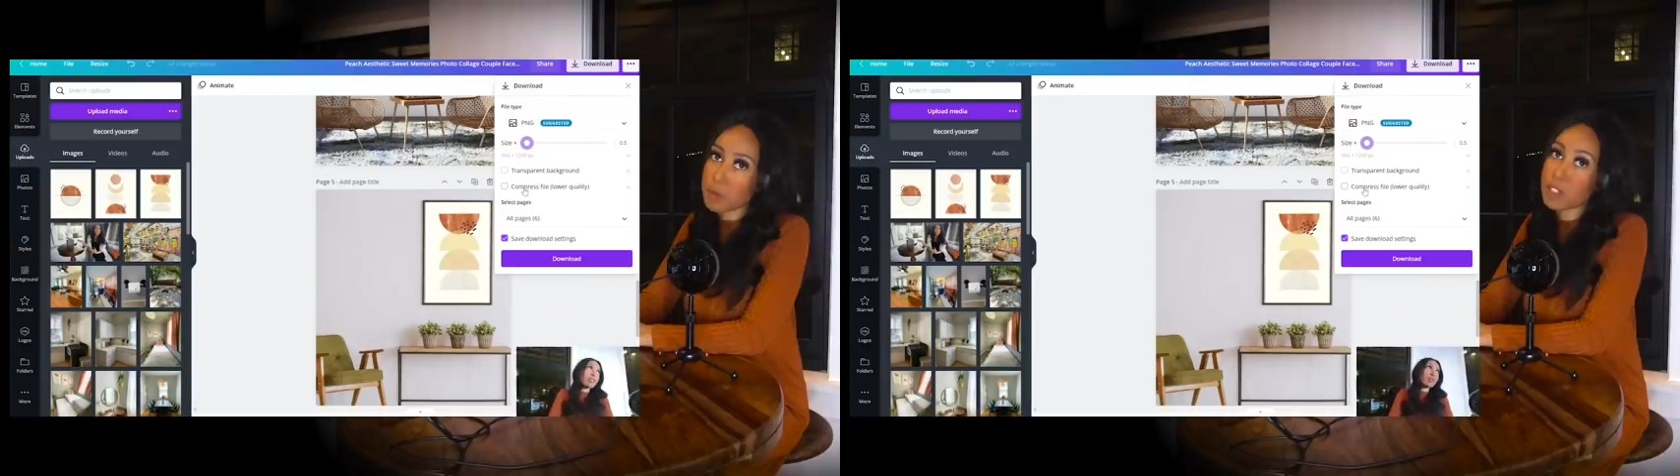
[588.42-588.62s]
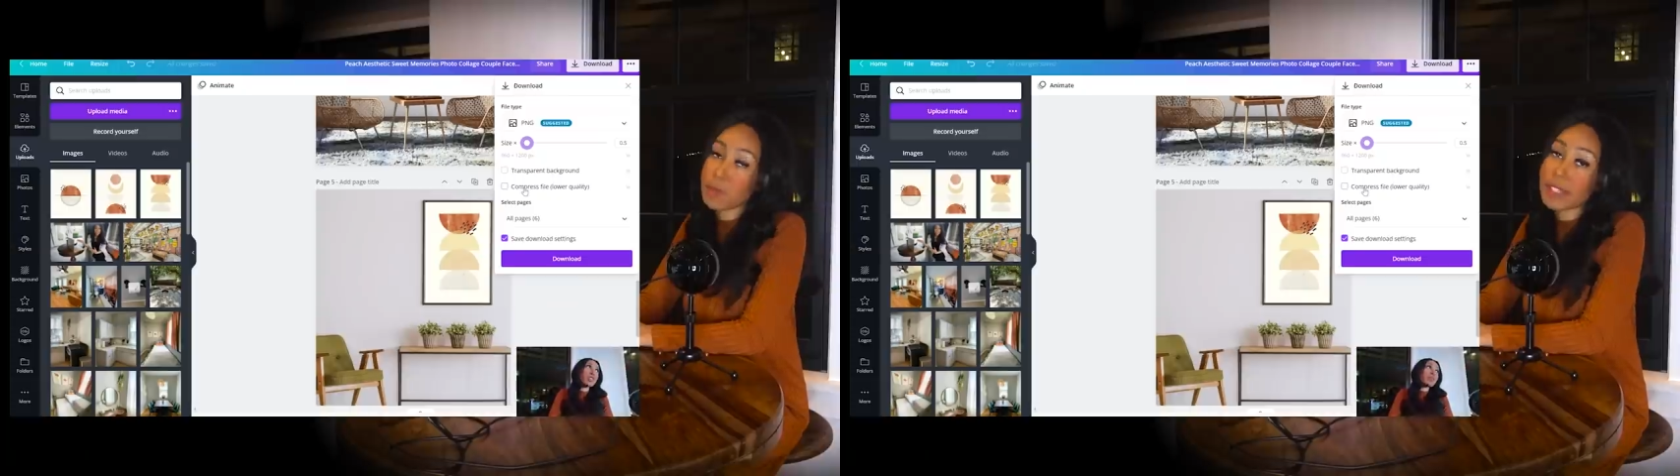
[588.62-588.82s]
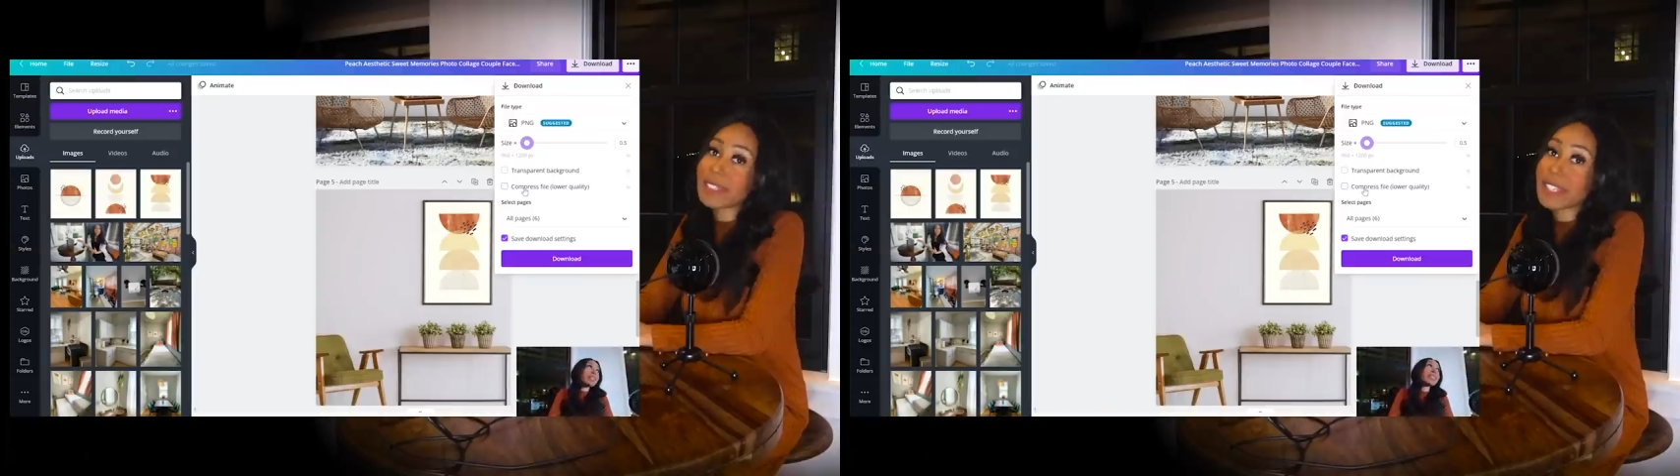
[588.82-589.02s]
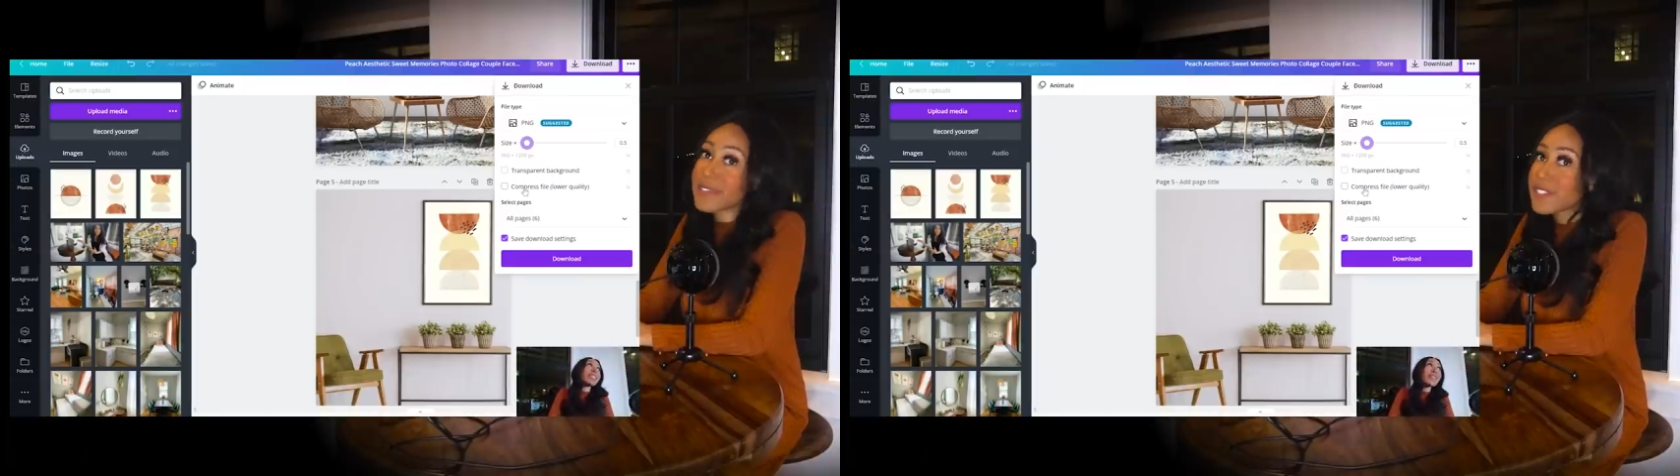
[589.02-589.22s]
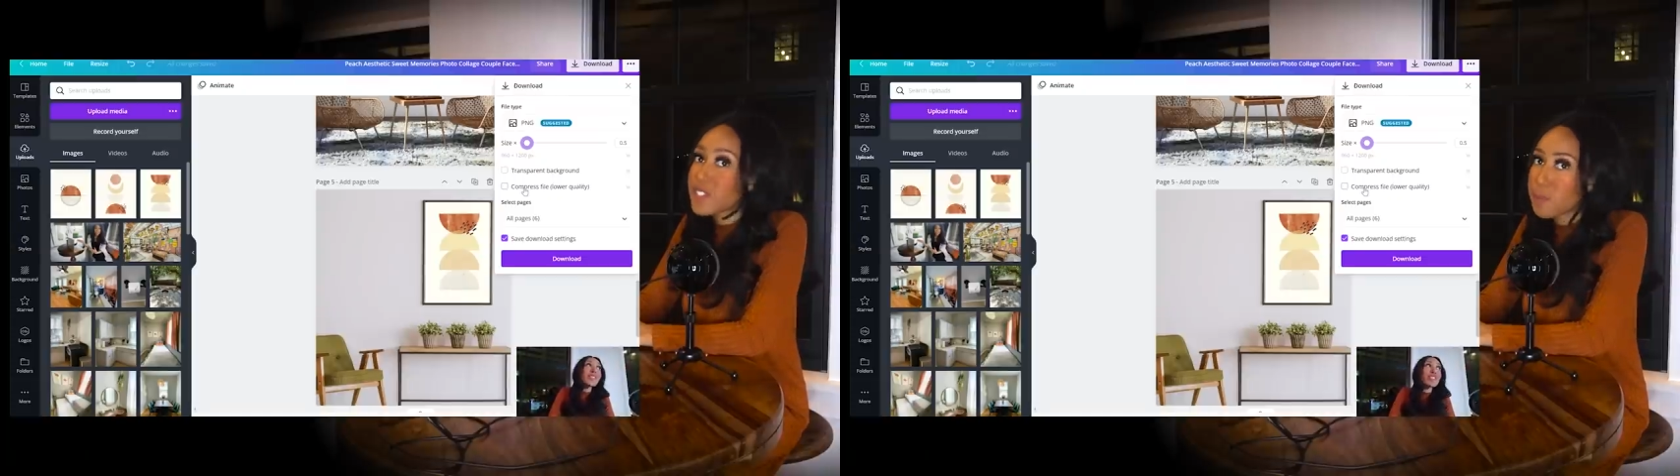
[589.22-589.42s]
which makes it
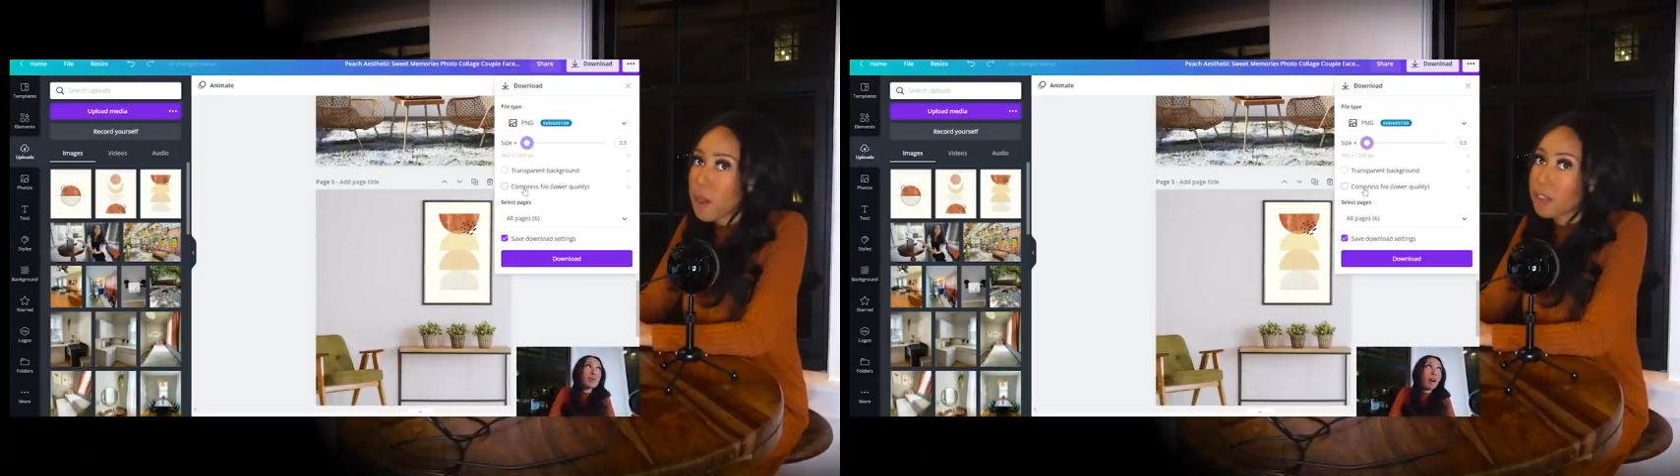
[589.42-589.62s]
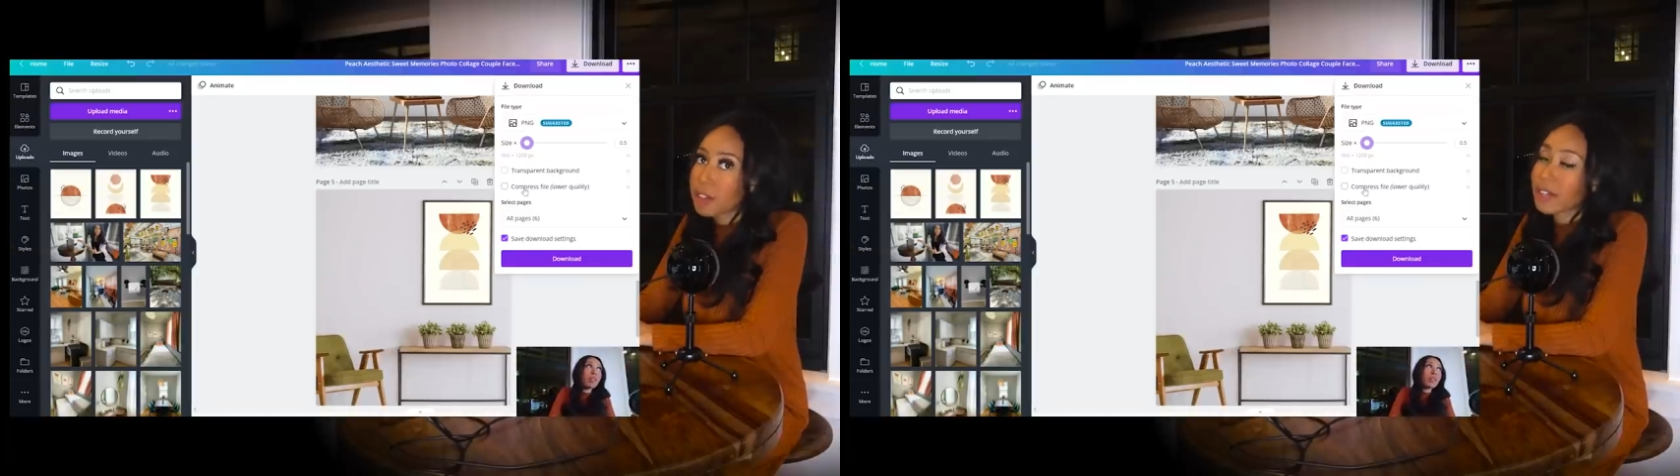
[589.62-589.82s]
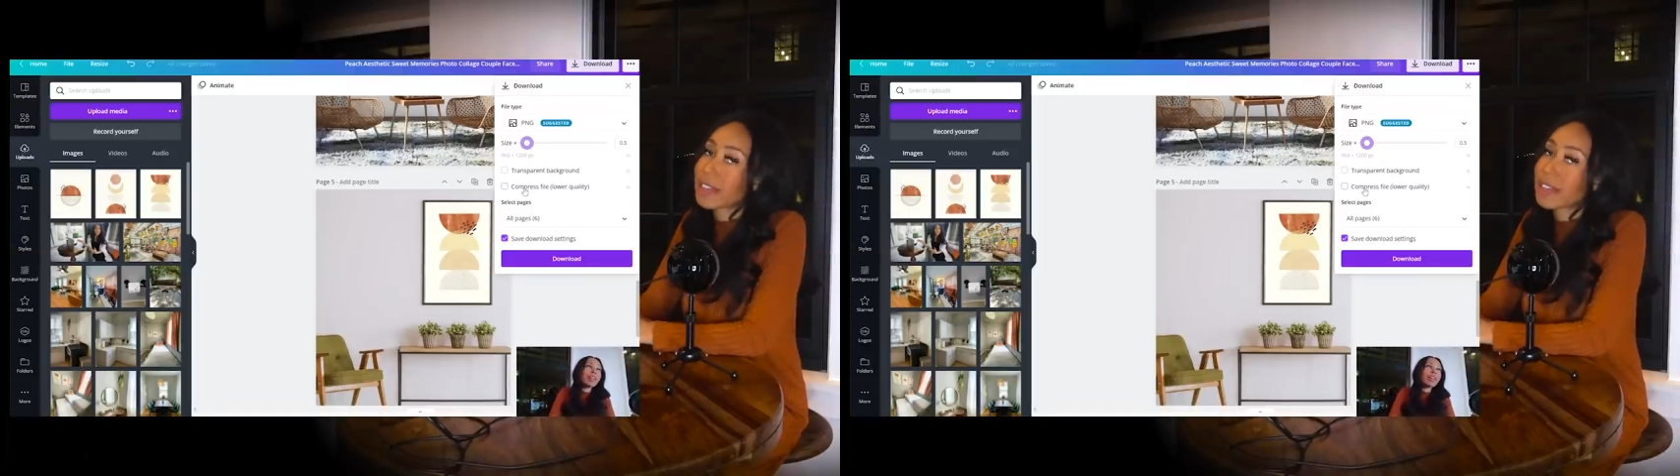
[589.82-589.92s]
even smaller